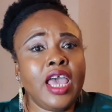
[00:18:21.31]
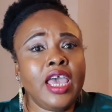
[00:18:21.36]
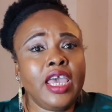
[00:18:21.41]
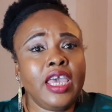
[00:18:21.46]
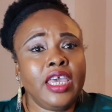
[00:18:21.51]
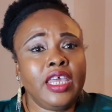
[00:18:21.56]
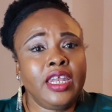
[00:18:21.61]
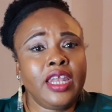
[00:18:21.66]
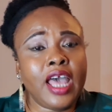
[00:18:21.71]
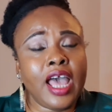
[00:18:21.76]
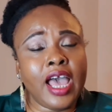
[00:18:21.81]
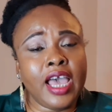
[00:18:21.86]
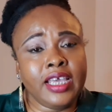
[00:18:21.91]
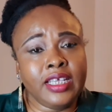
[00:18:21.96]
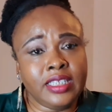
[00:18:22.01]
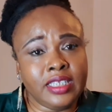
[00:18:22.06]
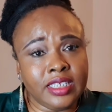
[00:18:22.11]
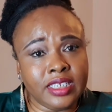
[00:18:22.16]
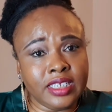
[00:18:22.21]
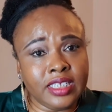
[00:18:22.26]

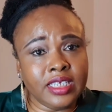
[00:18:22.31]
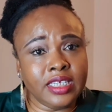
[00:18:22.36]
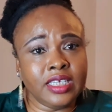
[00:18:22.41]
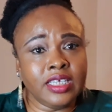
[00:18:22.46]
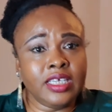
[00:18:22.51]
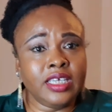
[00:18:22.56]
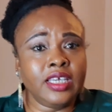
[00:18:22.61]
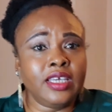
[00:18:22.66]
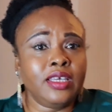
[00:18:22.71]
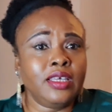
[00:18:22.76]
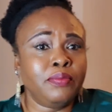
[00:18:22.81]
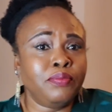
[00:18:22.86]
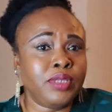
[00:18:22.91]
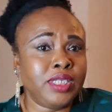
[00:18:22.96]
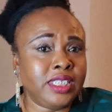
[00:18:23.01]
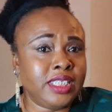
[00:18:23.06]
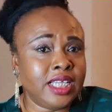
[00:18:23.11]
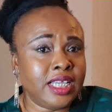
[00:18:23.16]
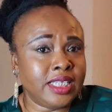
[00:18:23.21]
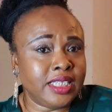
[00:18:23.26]
IT,
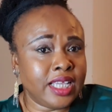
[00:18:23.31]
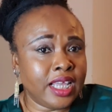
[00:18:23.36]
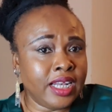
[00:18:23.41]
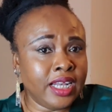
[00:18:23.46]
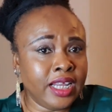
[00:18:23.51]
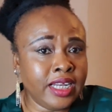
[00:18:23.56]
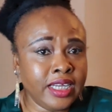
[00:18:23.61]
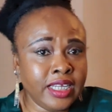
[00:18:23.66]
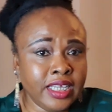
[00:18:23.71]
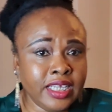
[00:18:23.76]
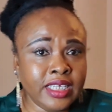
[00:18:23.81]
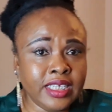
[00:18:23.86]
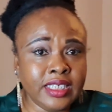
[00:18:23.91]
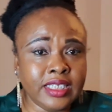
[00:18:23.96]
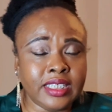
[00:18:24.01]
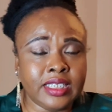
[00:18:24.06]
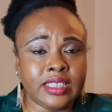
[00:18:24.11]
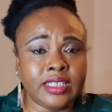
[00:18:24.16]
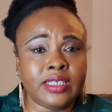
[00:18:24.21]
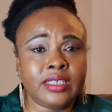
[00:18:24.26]
business
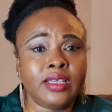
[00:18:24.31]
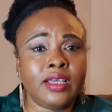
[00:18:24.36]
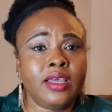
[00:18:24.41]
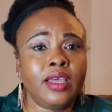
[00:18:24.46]
analyst,